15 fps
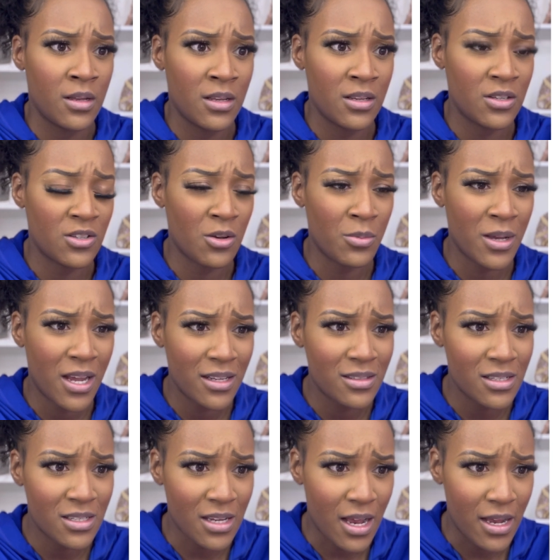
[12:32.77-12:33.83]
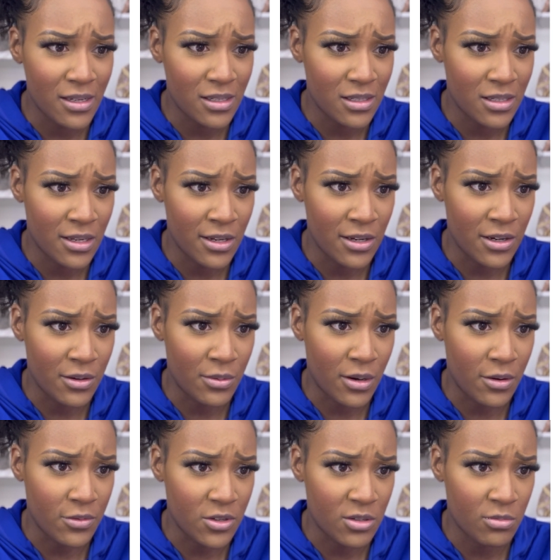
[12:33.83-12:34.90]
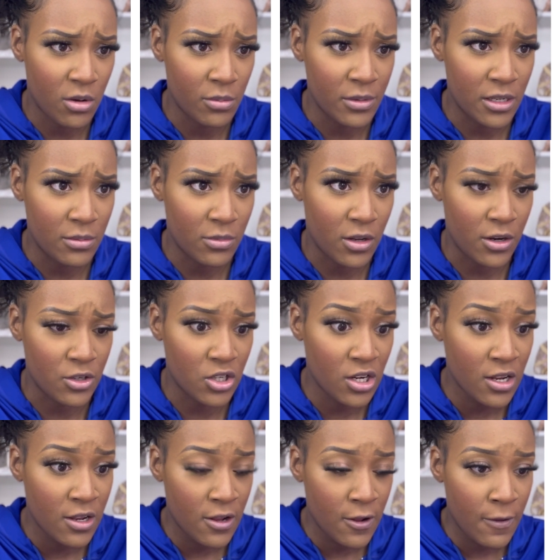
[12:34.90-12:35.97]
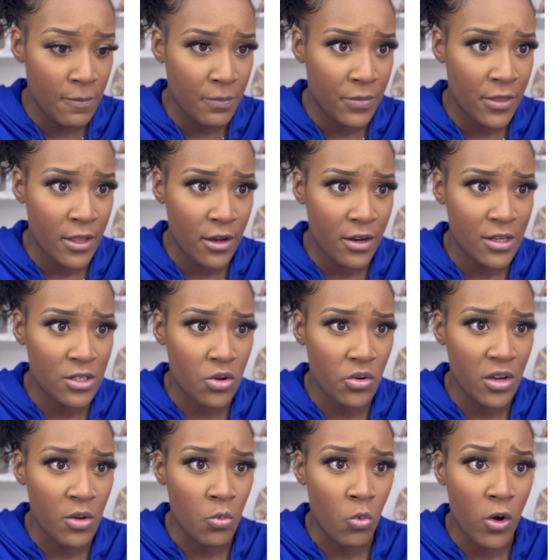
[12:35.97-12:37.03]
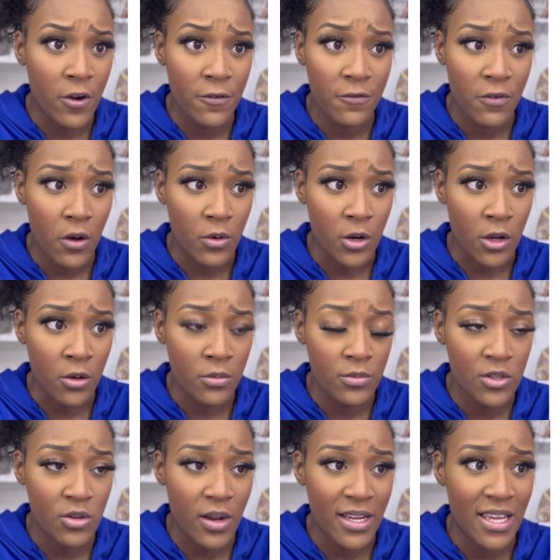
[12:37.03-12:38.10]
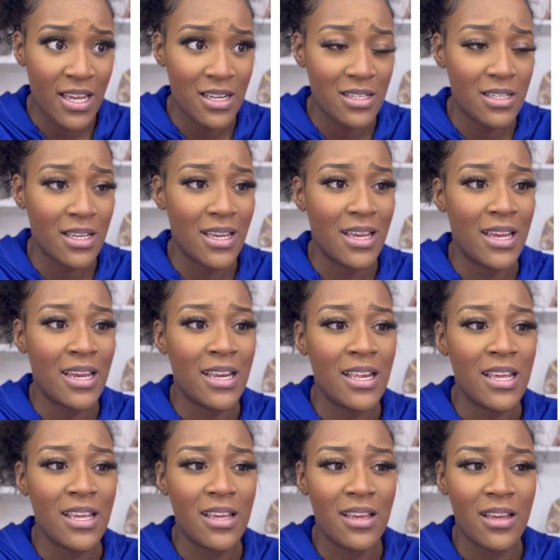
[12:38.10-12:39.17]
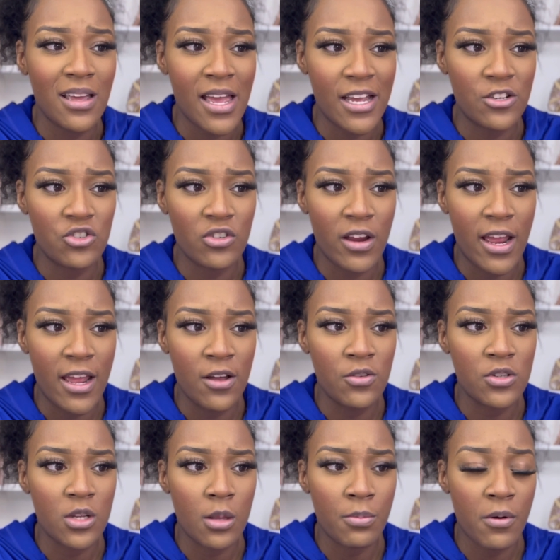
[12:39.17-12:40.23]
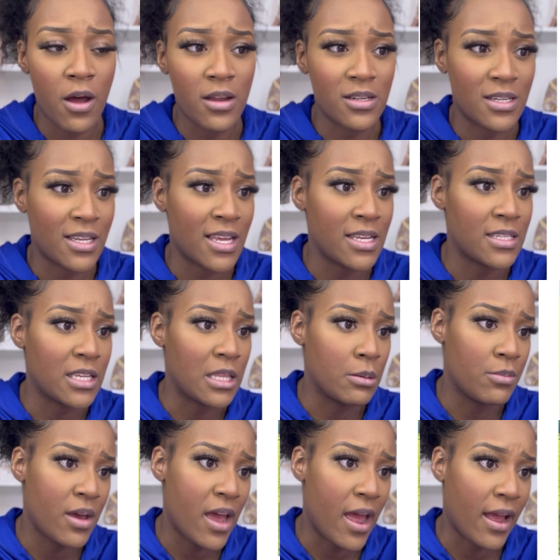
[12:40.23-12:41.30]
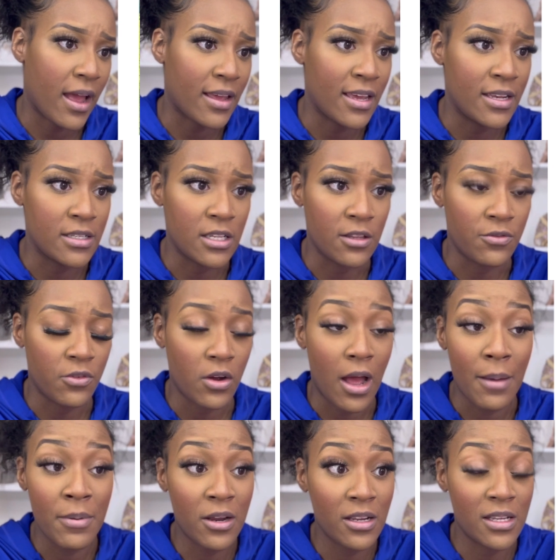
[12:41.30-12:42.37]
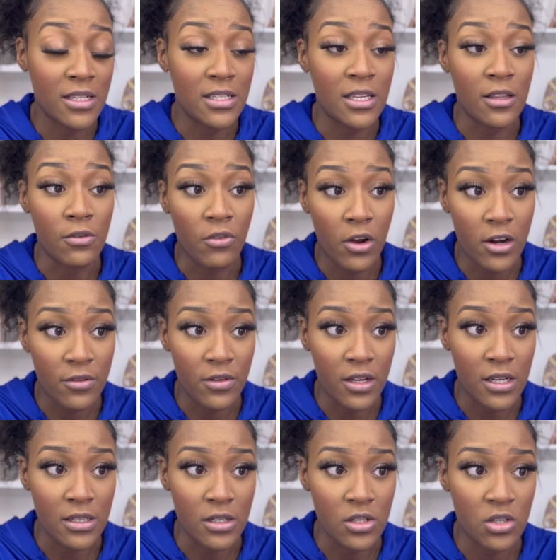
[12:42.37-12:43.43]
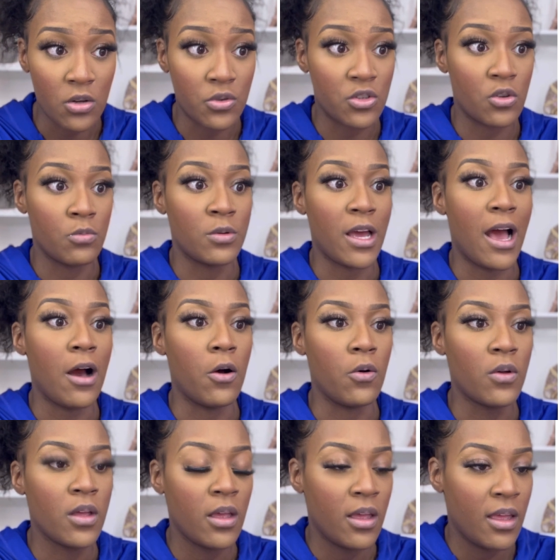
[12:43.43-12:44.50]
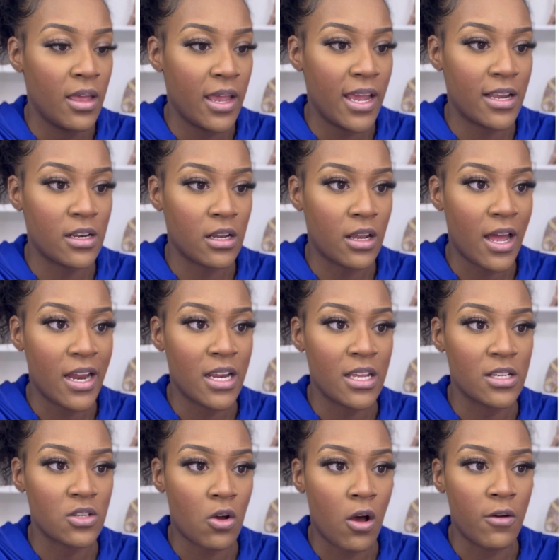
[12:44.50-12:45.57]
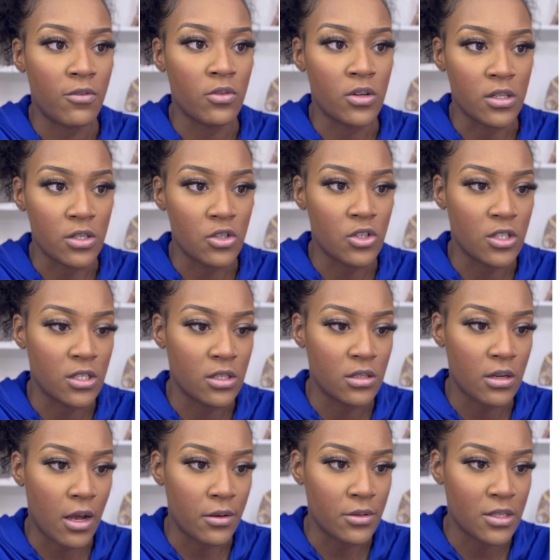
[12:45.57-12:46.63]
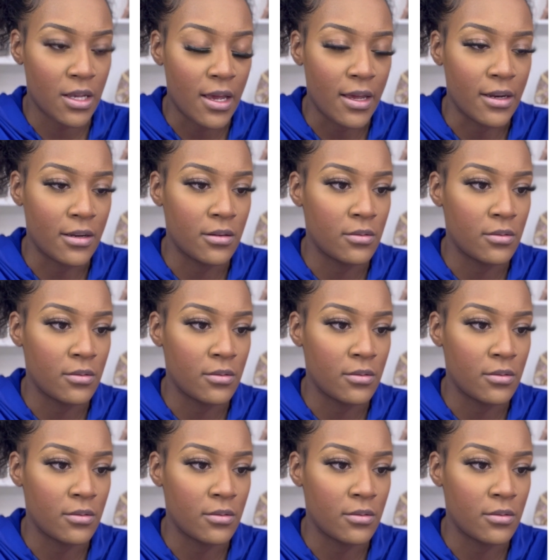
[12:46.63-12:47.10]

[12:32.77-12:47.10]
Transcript: So we got the sizes here, whatever, small, medium, large. There is only one photo, so I can't see any extra angles of the product. I can't see the back. I can't see the front. I barely can see the front of it because it's so zoomed out. And the lighting is awful because she's outside.